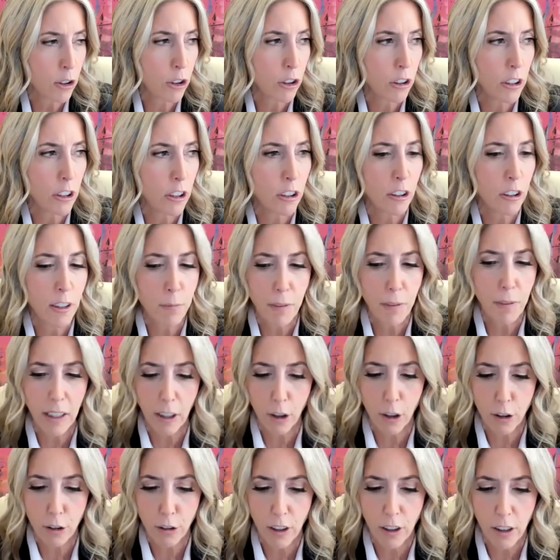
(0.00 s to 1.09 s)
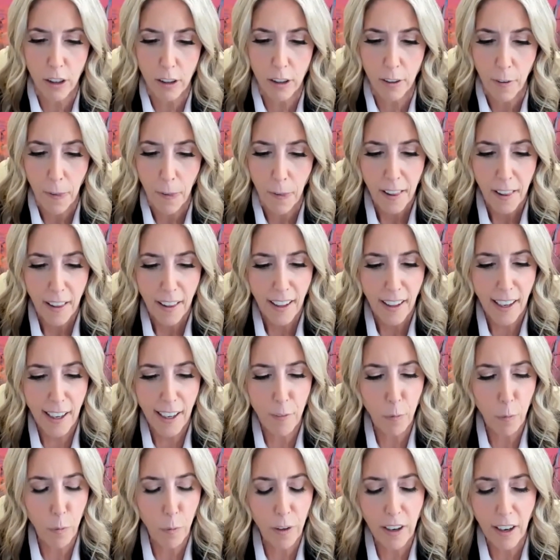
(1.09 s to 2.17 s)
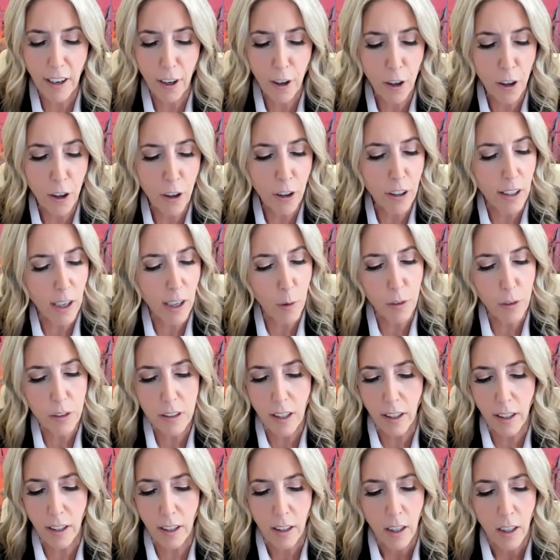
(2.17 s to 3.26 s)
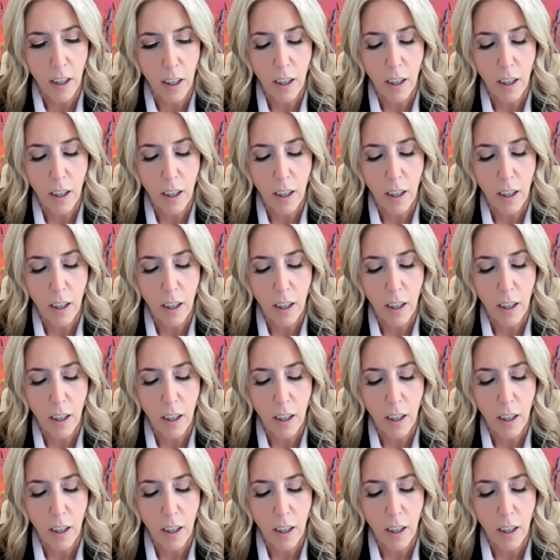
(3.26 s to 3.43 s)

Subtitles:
earlier in my career. And when I heard it, I was like,